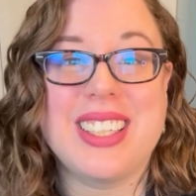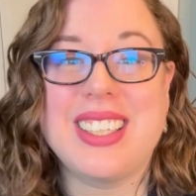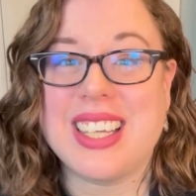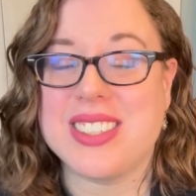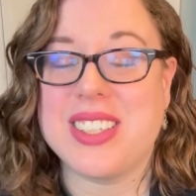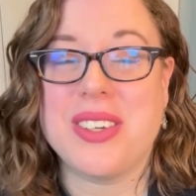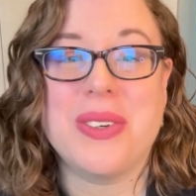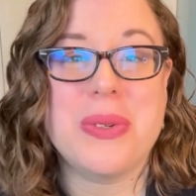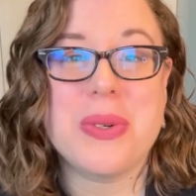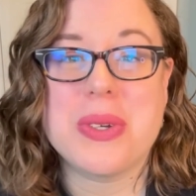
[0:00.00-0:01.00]
gets
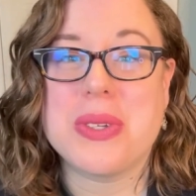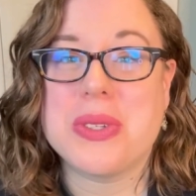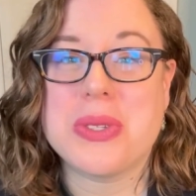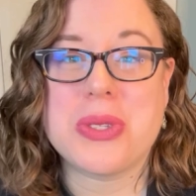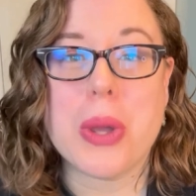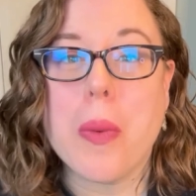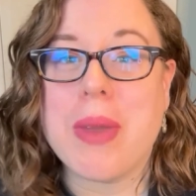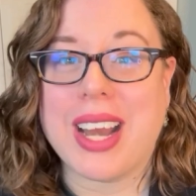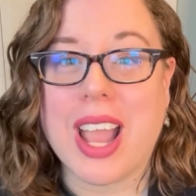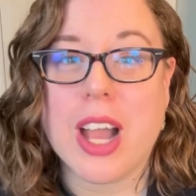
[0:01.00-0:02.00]
you so
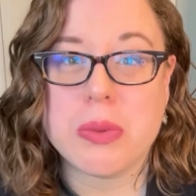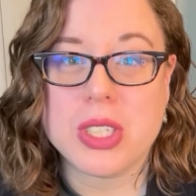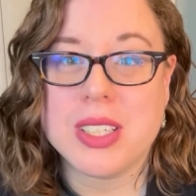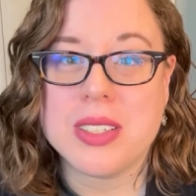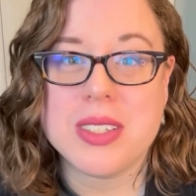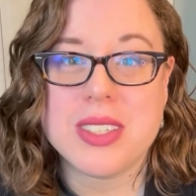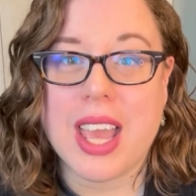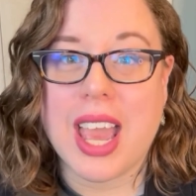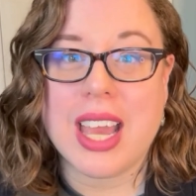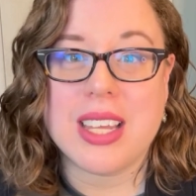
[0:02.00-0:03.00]
many options
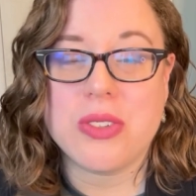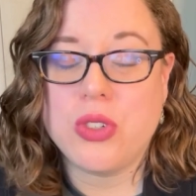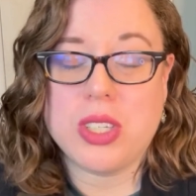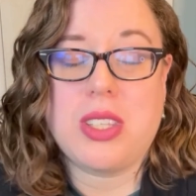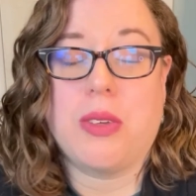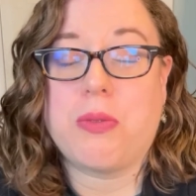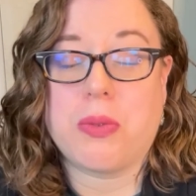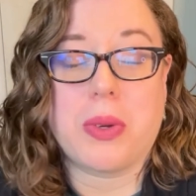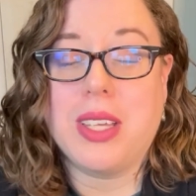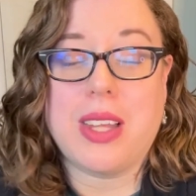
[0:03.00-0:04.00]
at just the
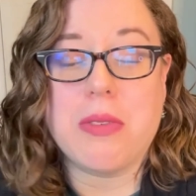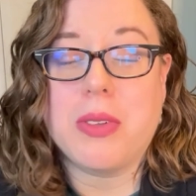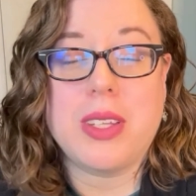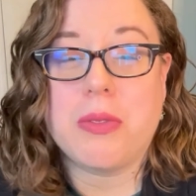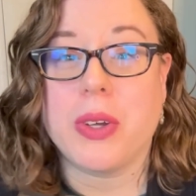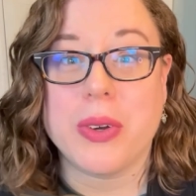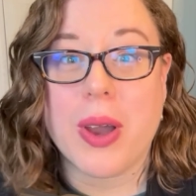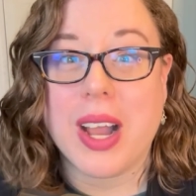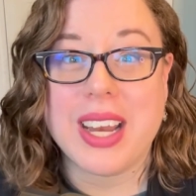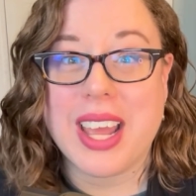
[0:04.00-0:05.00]
free level if you're
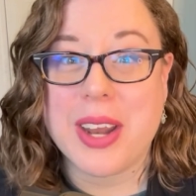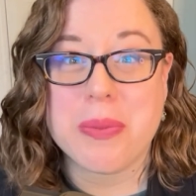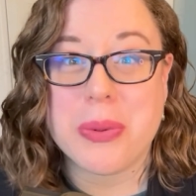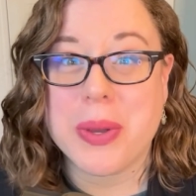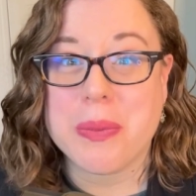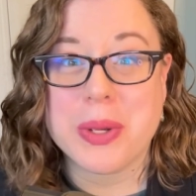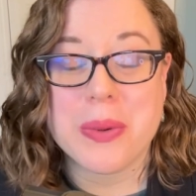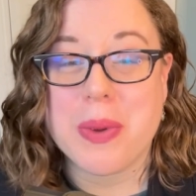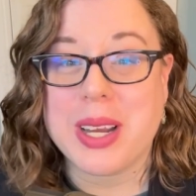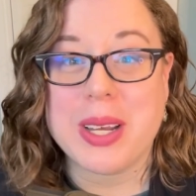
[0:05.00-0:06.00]
not at a point where you're
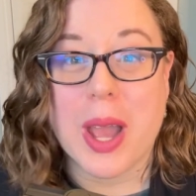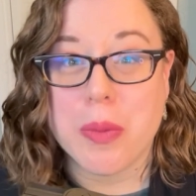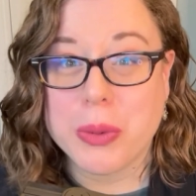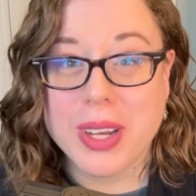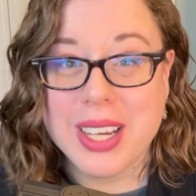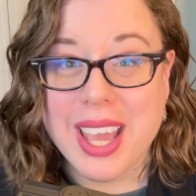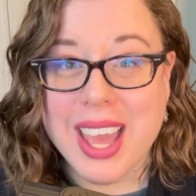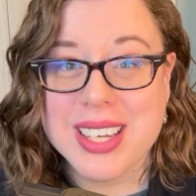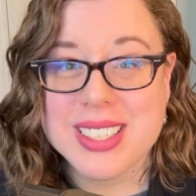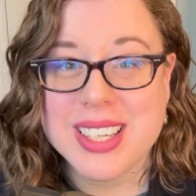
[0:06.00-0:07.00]
ready to upgrade
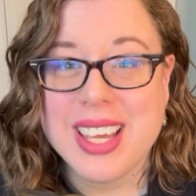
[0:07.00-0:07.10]
yet,